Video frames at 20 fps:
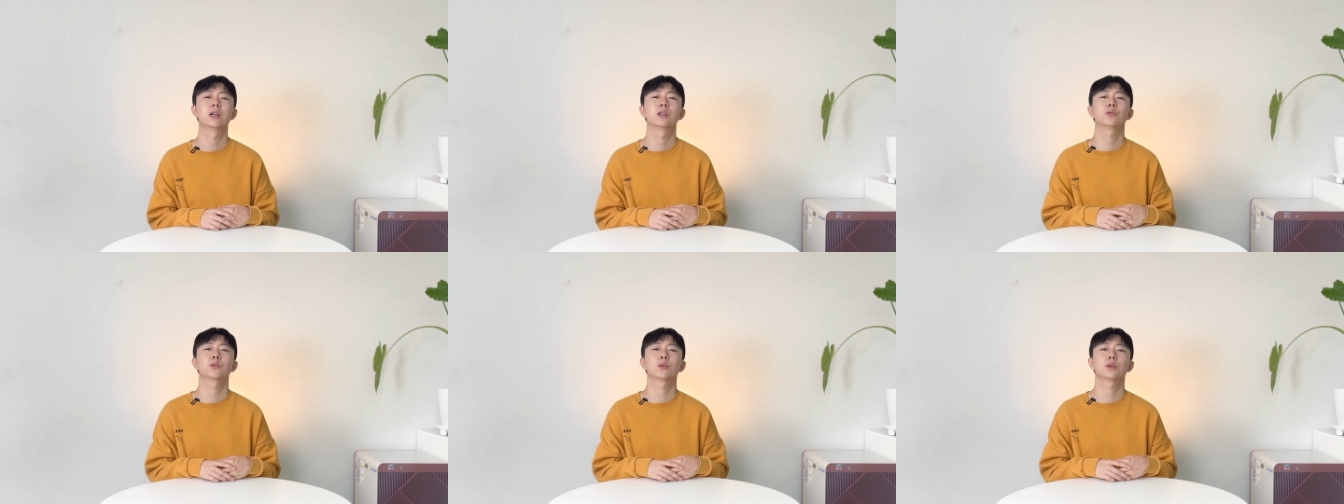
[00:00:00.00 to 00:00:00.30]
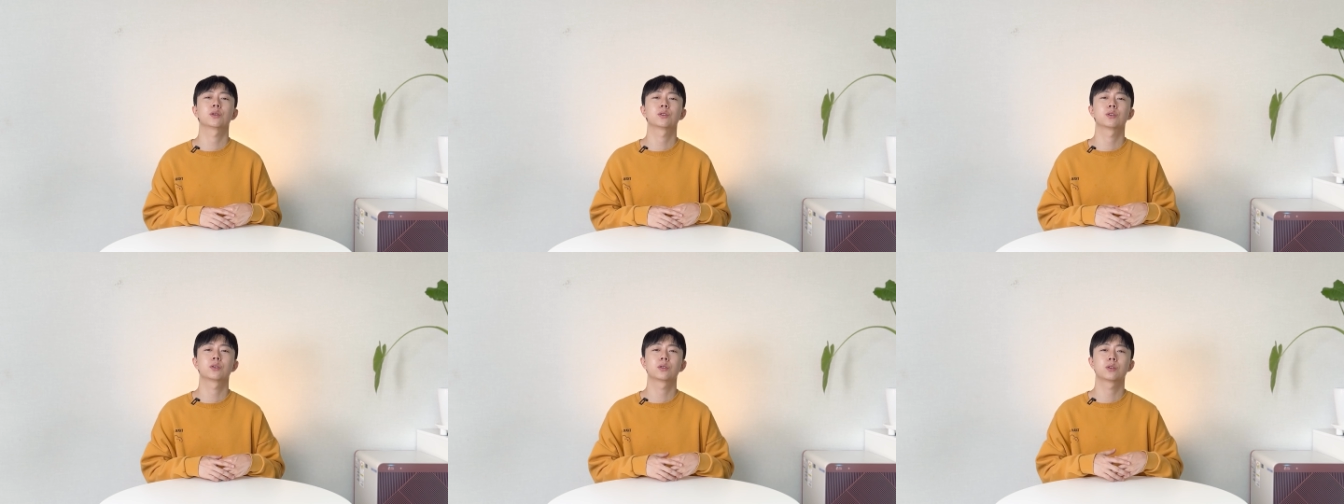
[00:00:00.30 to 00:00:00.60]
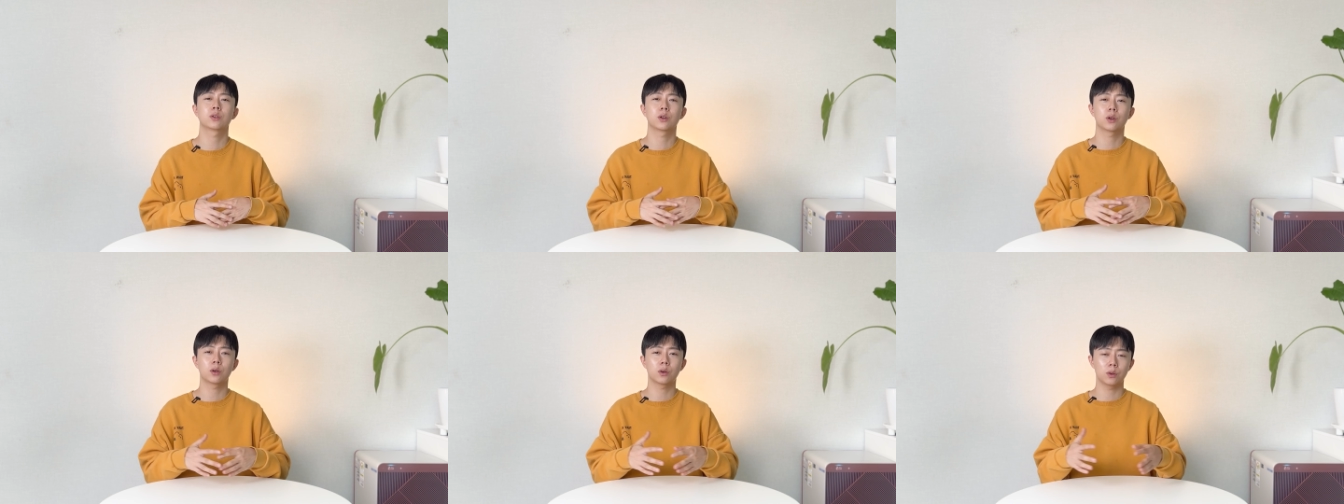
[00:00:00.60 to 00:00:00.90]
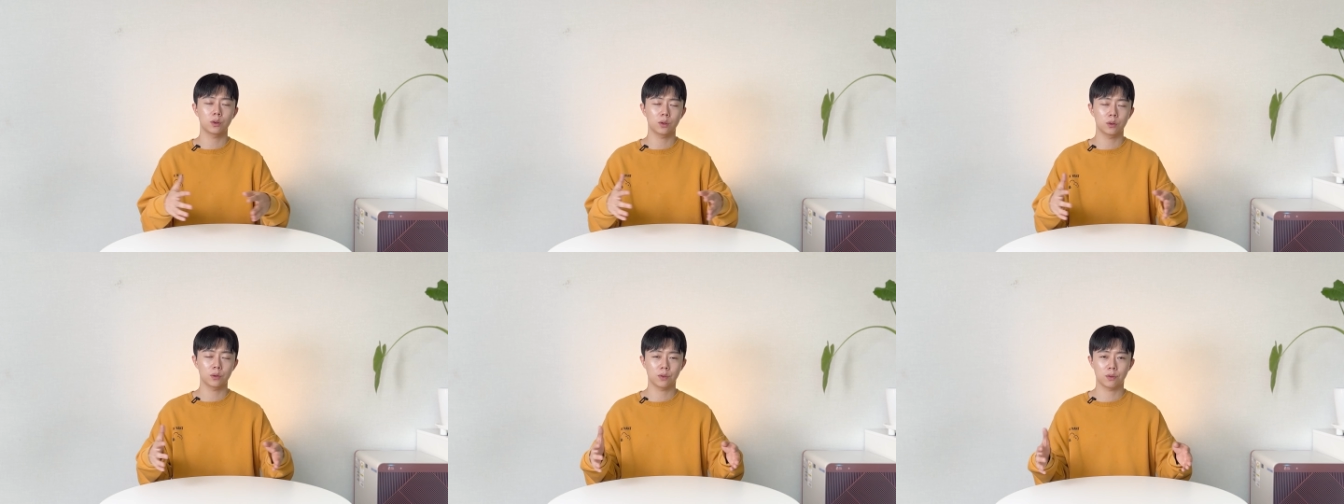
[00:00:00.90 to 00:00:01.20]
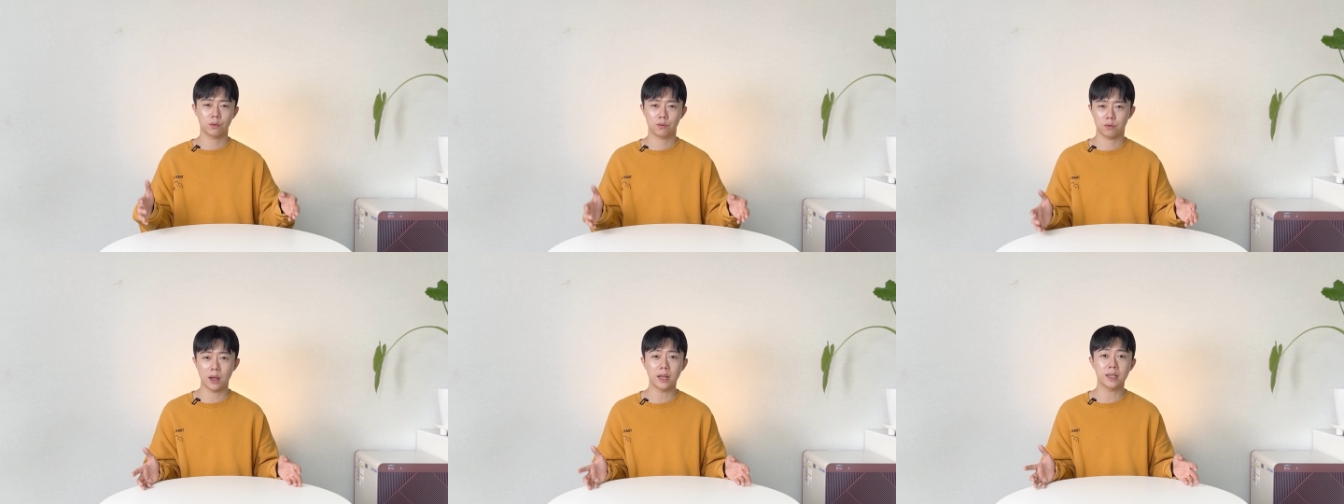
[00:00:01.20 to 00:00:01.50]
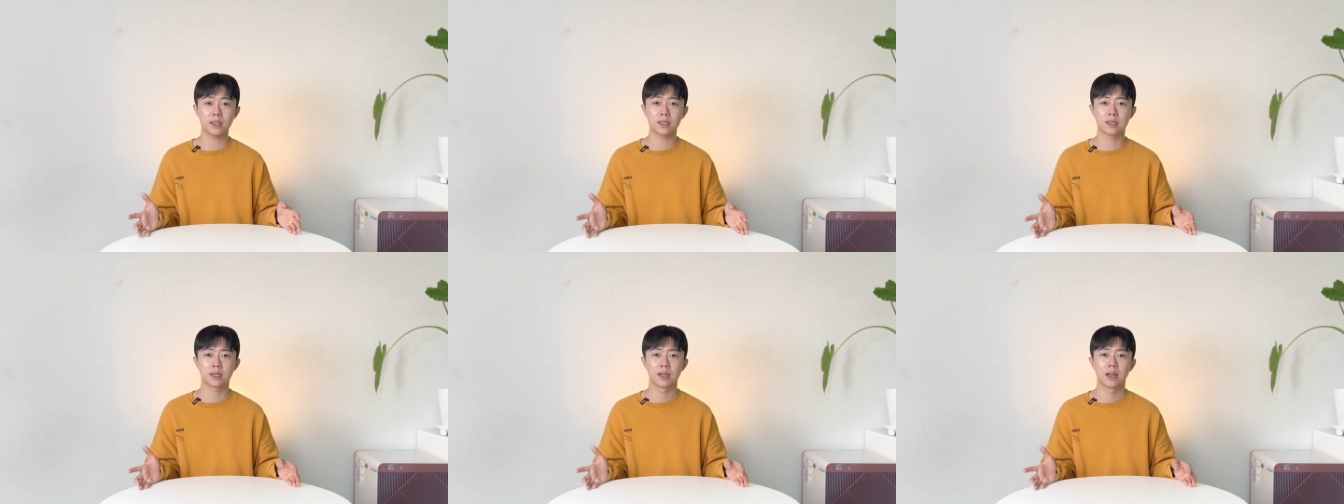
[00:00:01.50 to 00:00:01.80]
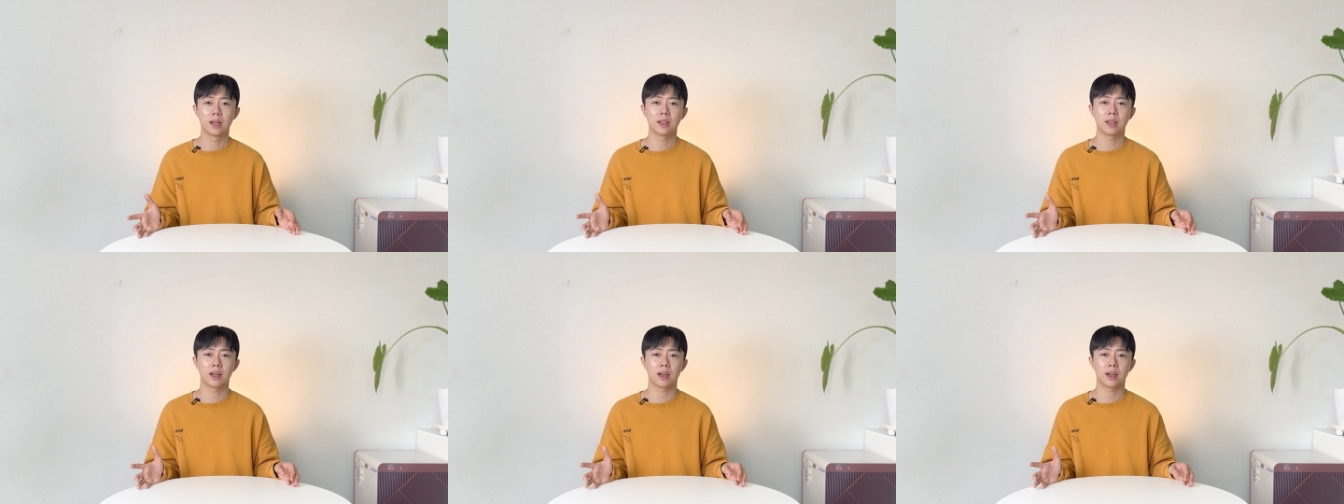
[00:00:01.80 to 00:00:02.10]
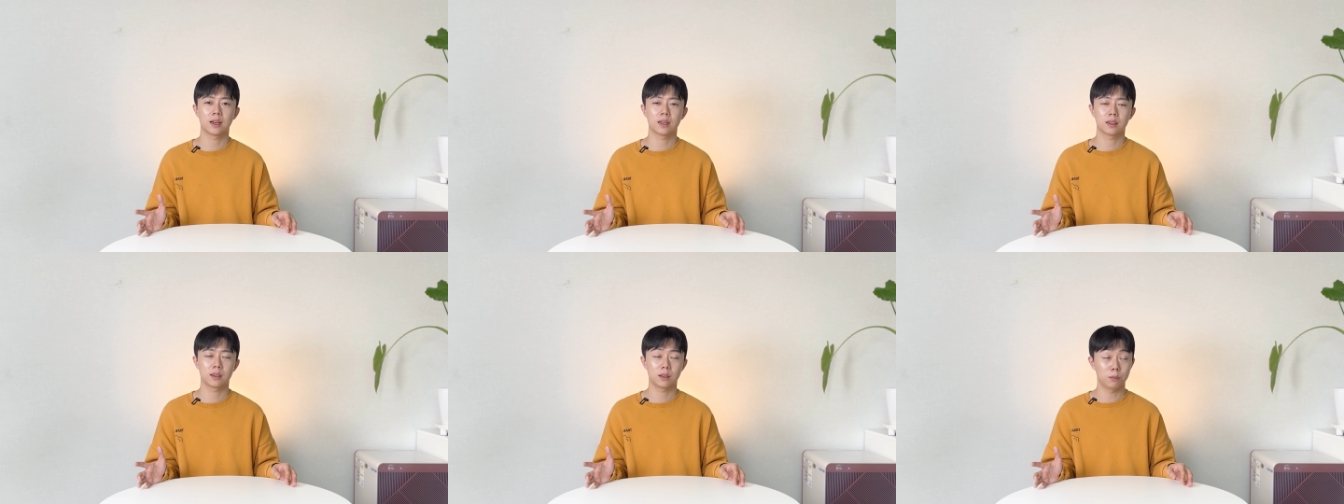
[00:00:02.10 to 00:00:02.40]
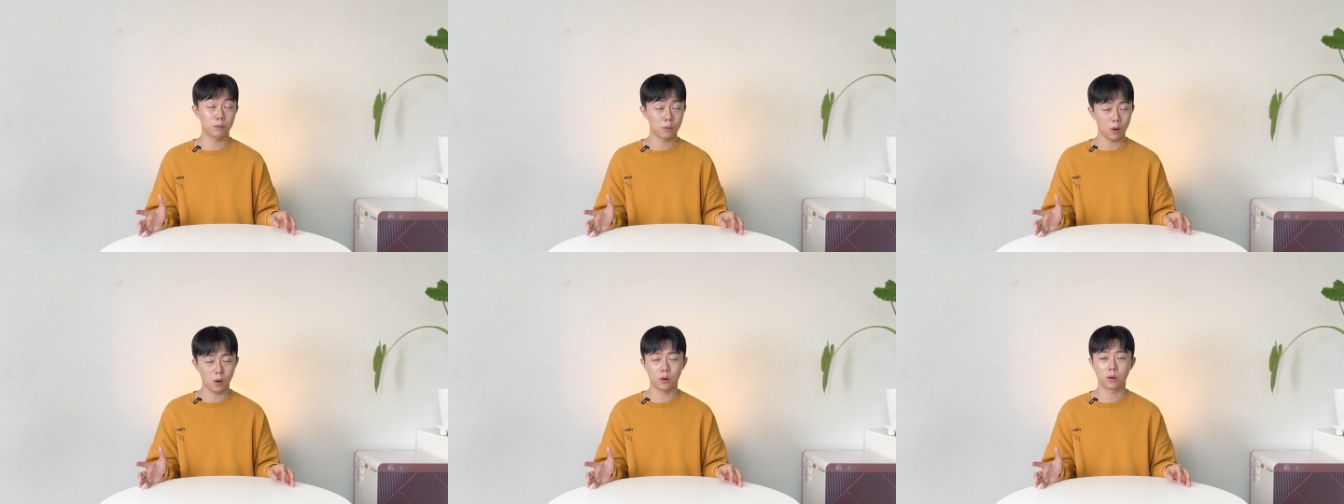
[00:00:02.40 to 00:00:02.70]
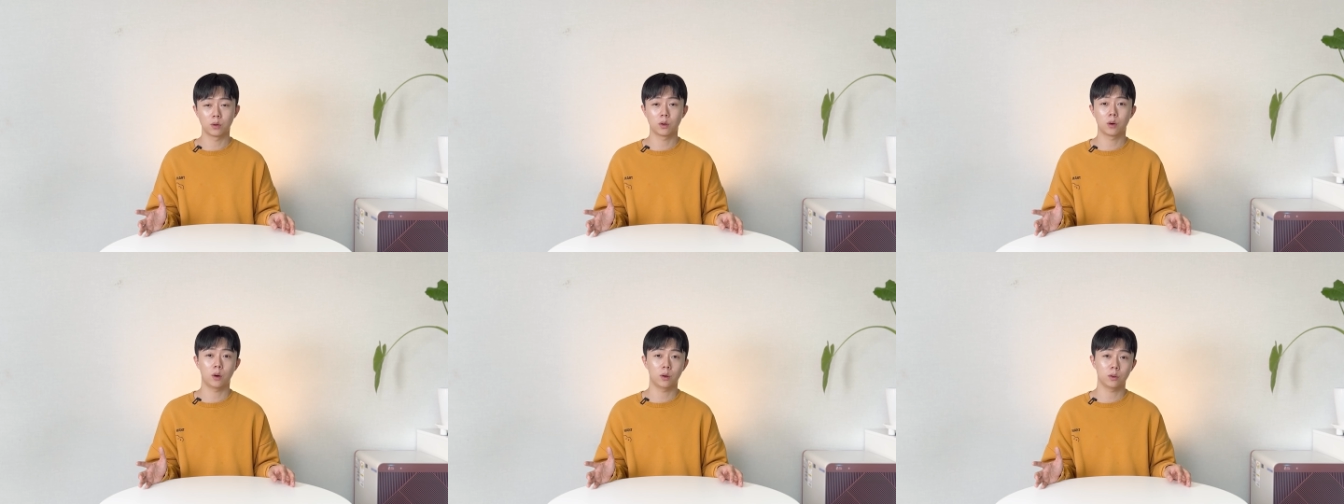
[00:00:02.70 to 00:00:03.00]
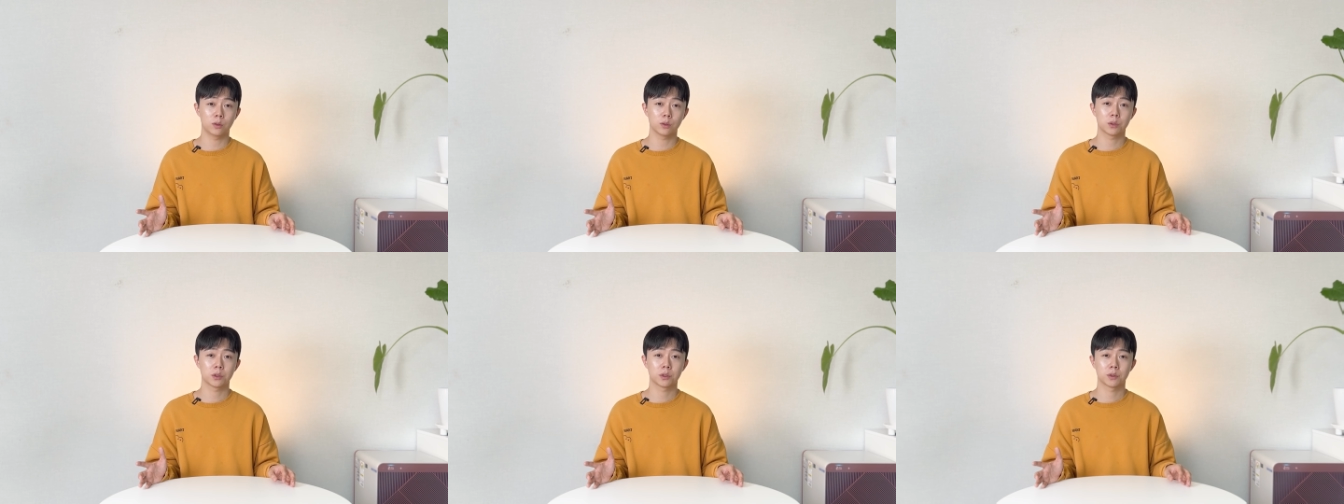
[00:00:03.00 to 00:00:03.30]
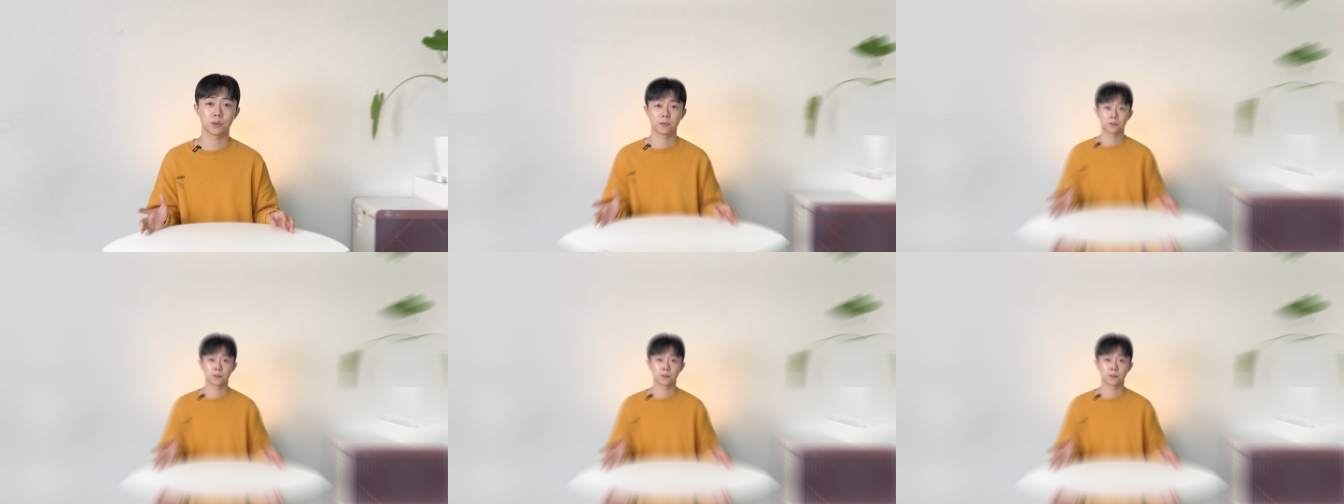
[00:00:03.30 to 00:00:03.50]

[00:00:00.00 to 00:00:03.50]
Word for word: to external threats like the Mongols.